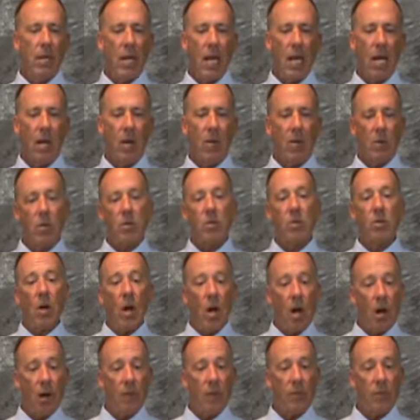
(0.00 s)
Piano is
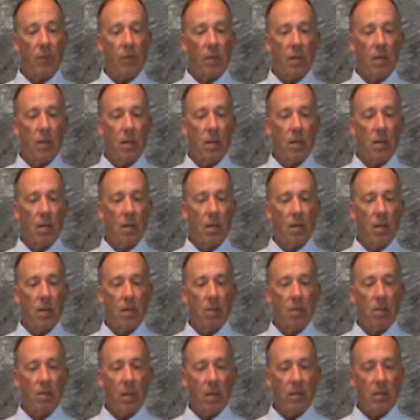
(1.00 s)
soft.
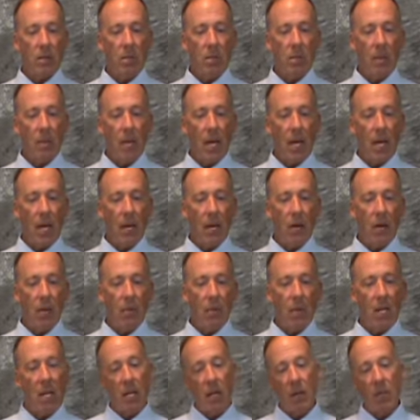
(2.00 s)
Mezzo
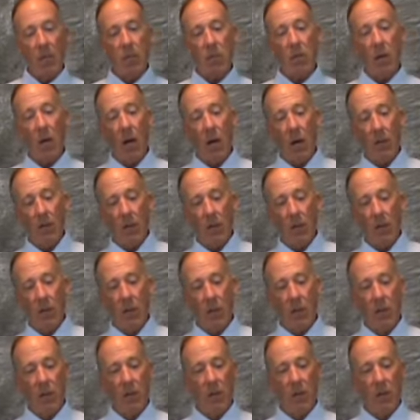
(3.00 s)
piano, medium soft.